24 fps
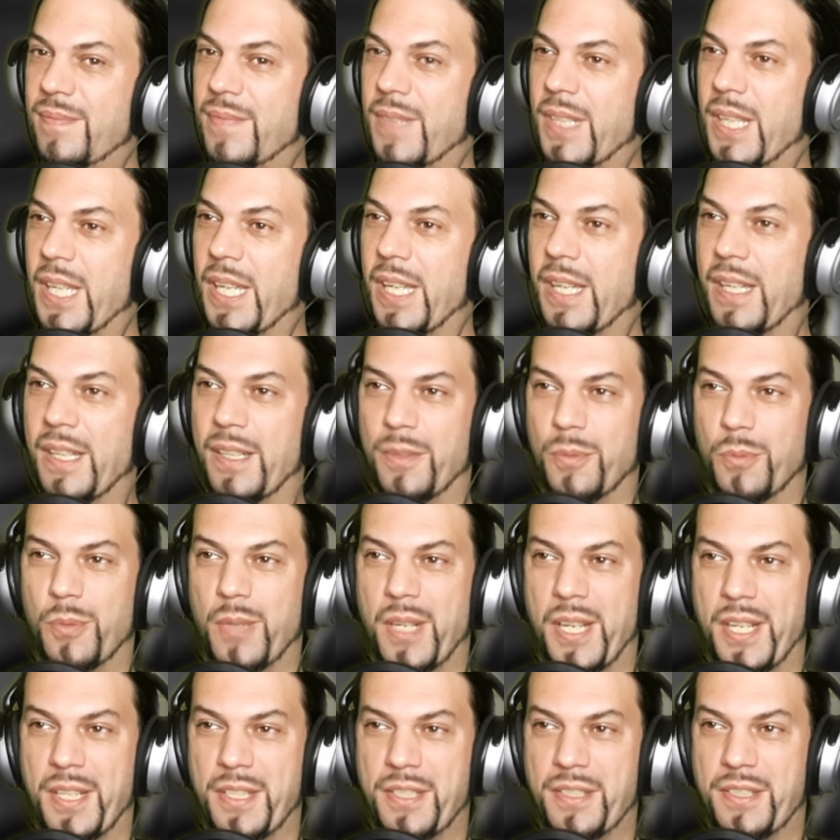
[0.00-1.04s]
And why
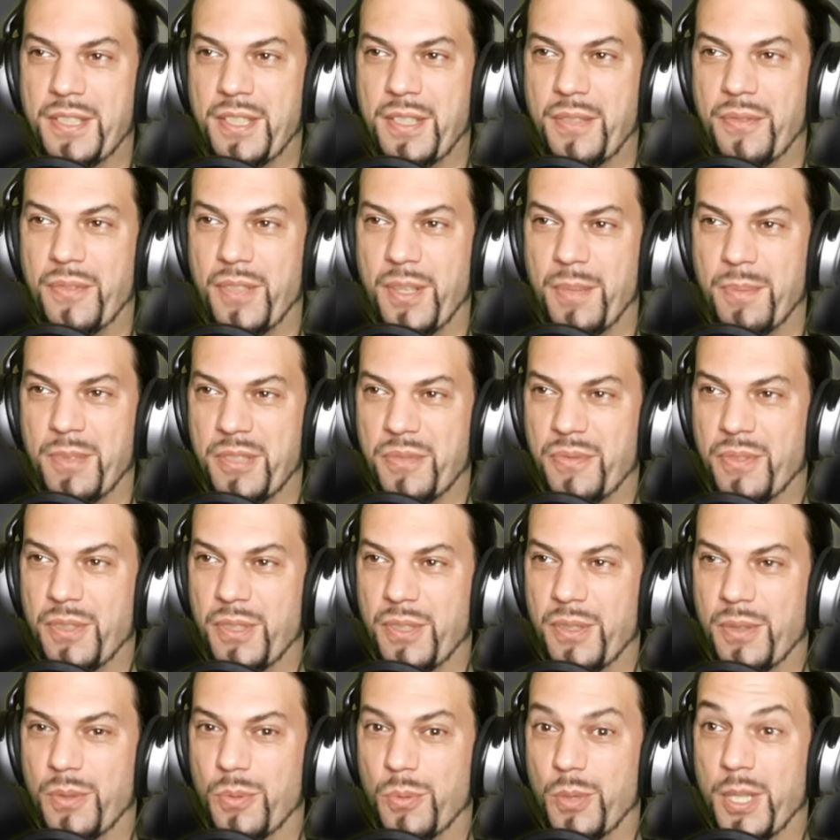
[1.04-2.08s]
is he famous for?
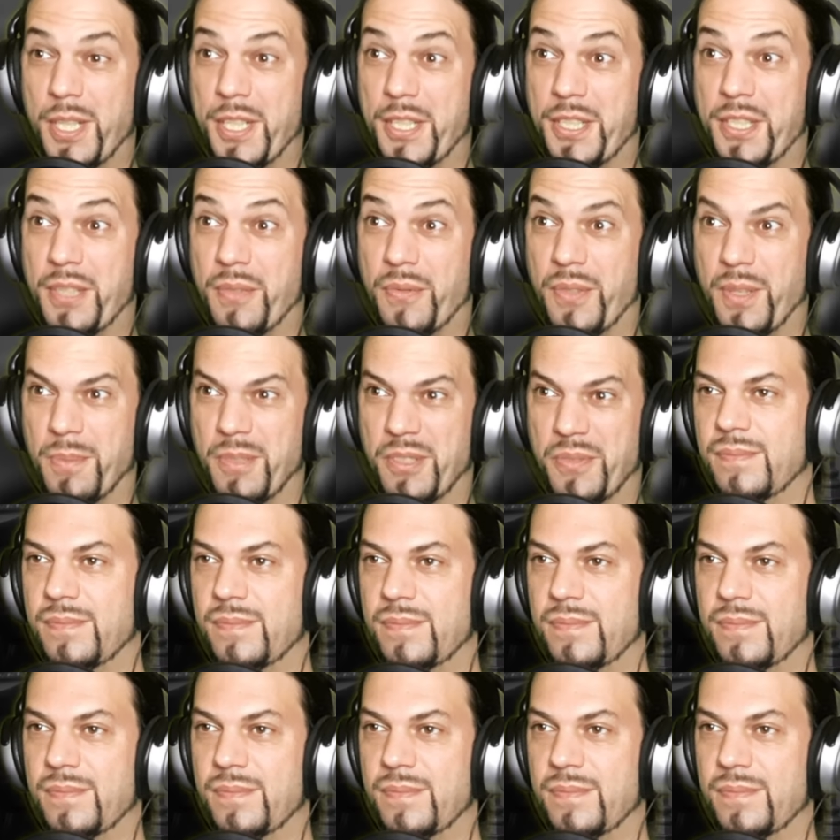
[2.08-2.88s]
What is he famous for?